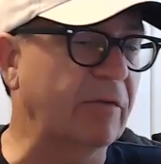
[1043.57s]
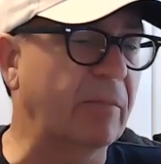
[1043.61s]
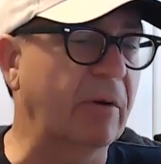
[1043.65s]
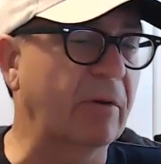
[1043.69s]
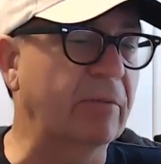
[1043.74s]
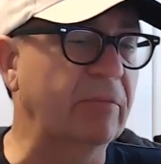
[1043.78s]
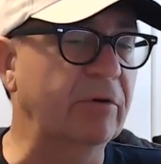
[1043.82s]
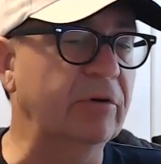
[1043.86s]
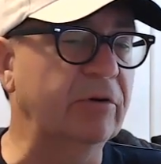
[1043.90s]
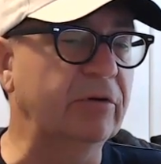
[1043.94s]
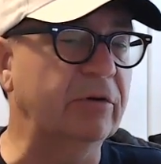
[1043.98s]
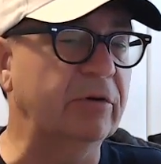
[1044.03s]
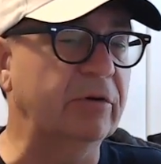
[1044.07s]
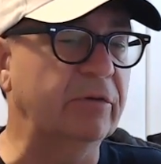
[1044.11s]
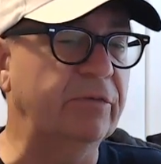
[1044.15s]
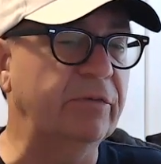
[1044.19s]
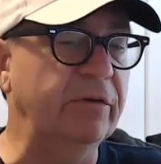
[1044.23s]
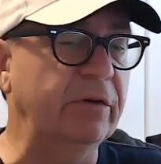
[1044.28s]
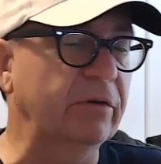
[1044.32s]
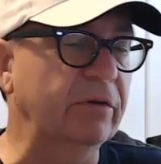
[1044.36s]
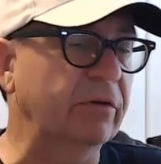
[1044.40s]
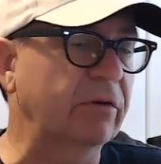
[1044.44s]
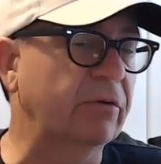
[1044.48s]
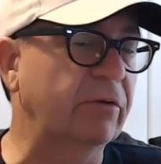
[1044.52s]
but when you're in the
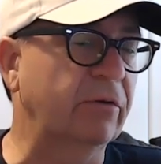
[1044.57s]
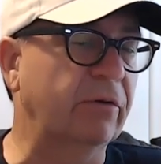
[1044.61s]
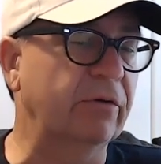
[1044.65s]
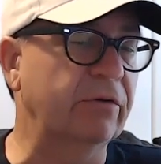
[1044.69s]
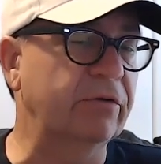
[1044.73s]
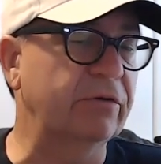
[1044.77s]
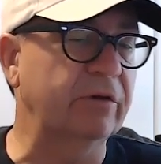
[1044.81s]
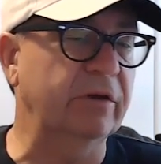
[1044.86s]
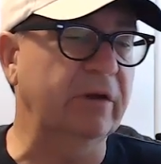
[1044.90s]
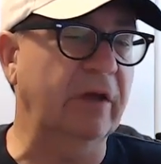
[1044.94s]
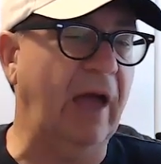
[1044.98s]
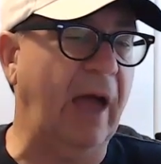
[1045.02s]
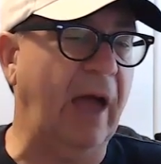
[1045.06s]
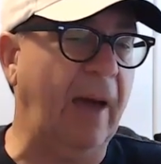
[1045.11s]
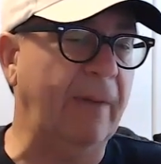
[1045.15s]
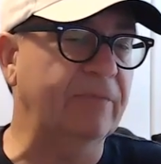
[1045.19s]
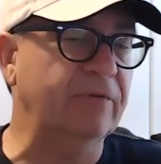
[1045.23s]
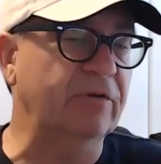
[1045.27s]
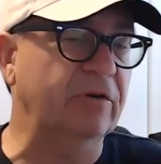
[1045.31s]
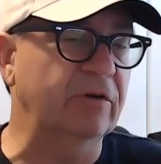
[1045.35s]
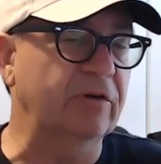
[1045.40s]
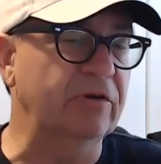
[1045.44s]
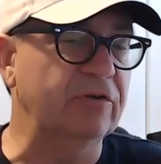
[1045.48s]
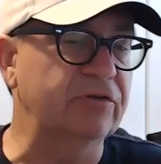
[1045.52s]
field, of course, the
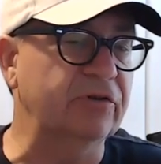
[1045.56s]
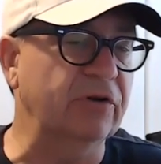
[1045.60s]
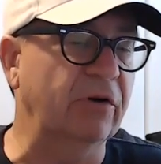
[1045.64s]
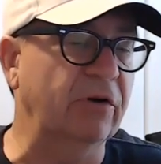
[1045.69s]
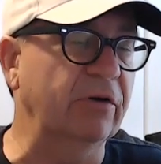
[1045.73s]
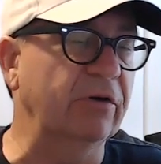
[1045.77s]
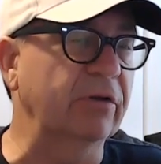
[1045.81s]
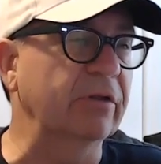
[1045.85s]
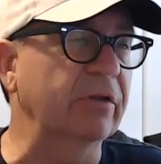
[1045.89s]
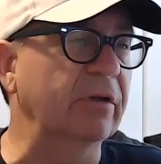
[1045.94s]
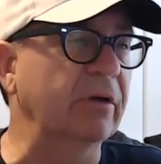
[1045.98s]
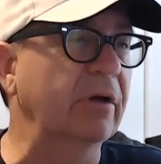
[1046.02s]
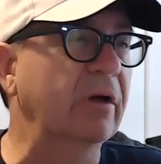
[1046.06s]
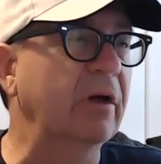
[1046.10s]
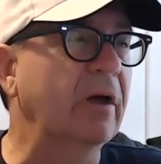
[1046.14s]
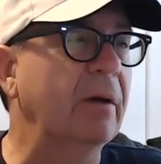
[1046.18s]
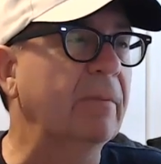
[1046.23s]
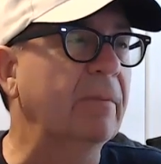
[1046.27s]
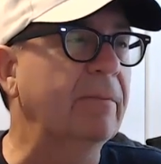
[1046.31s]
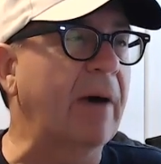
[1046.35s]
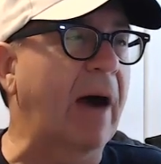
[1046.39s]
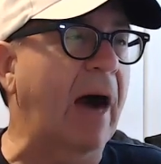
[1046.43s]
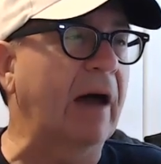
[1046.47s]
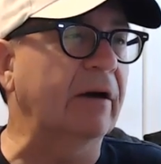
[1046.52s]
app's going to show you the
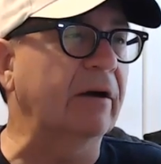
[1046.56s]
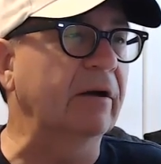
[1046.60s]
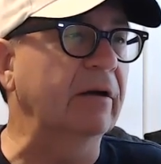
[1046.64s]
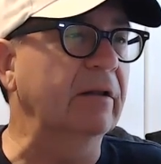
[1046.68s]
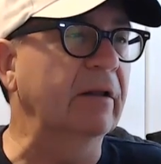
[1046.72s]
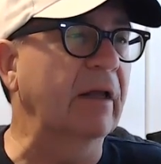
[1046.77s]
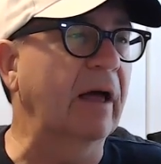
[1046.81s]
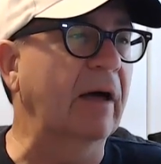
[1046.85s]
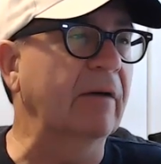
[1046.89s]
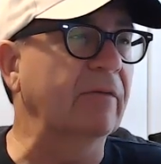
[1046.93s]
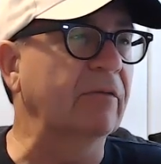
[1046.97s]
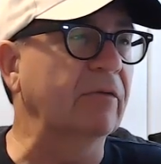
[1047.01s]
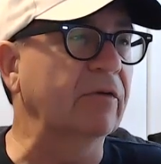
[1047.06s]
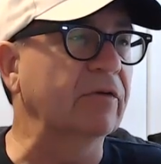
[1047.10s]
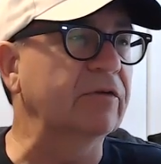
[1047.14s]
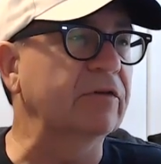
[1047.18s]
battery level.